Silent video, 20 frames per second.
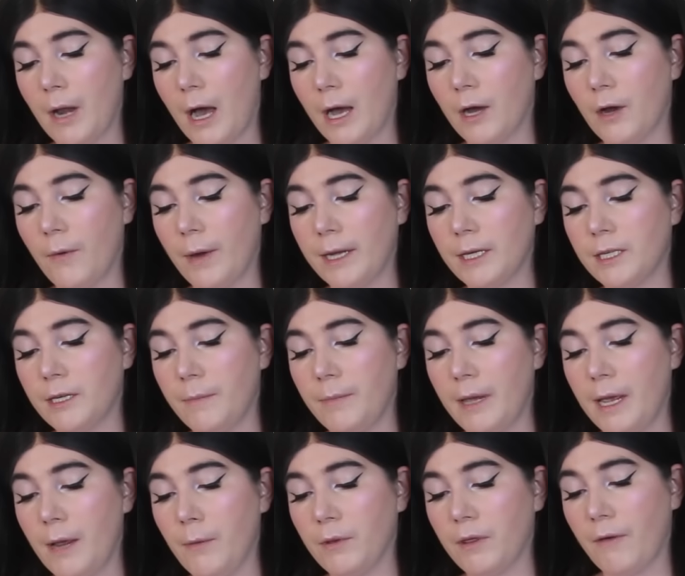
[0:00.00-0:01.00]
not going to
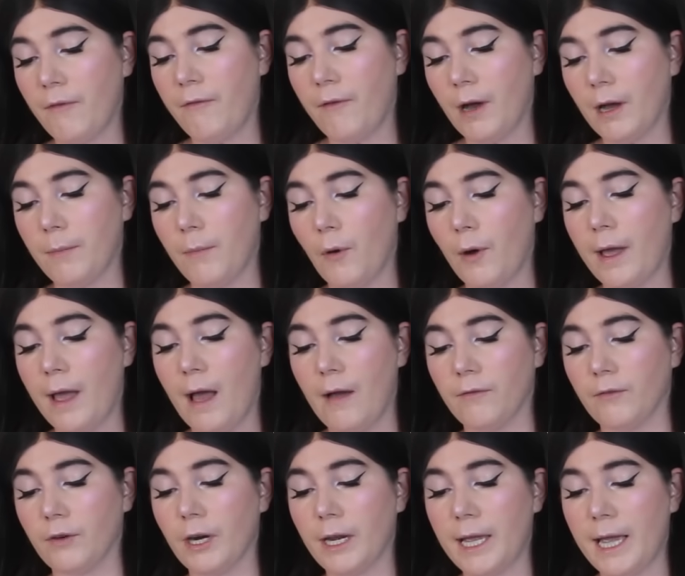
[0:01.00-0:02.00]
be with a fuckboy
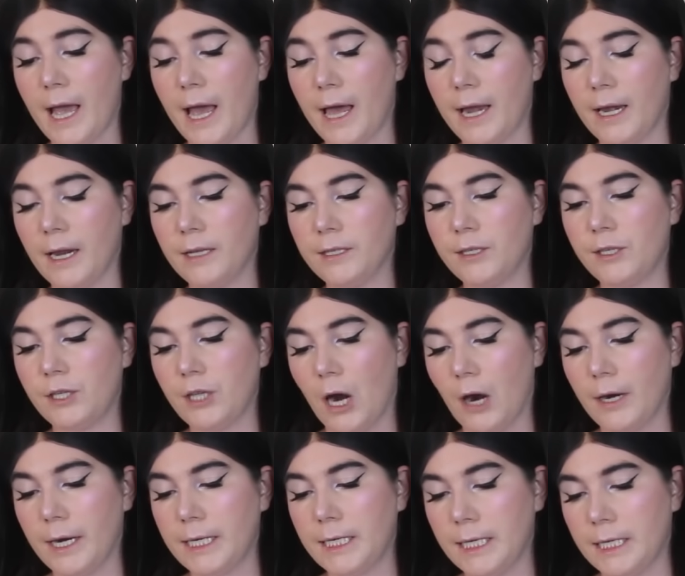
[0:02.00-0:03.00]
ever again.
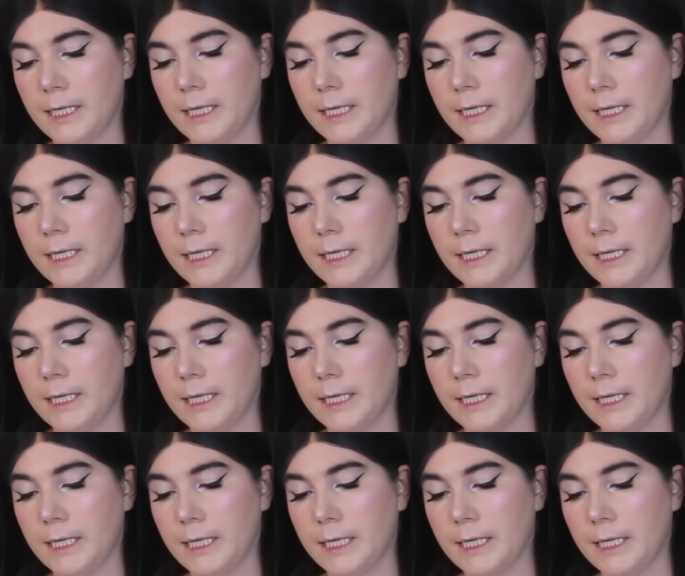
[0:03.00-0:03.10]
Sorry to